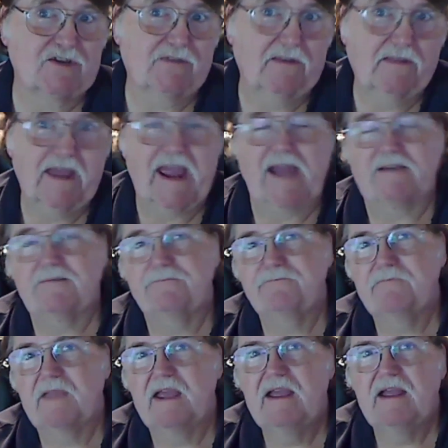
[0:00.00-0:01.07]
than that.
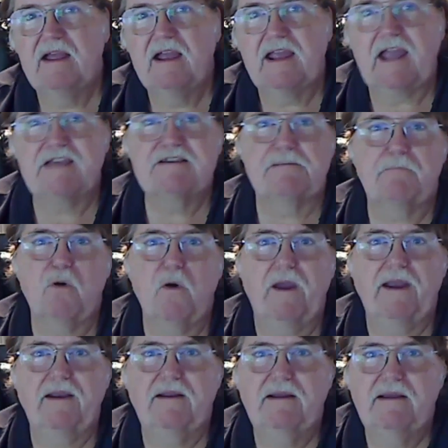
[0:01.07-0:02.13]
Case in
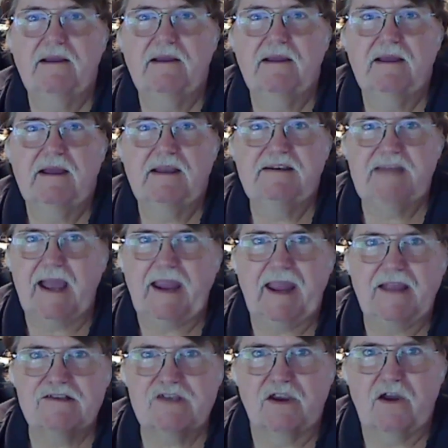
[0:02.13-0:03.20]
point,
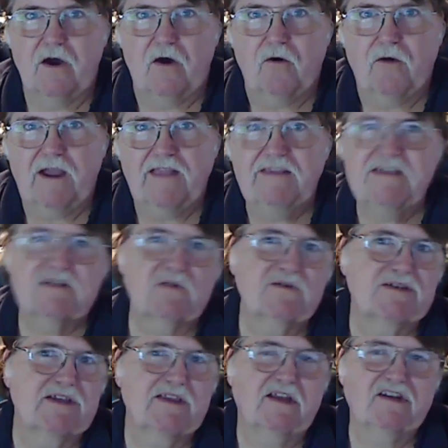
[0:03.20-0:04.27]
decades ago, and this was in the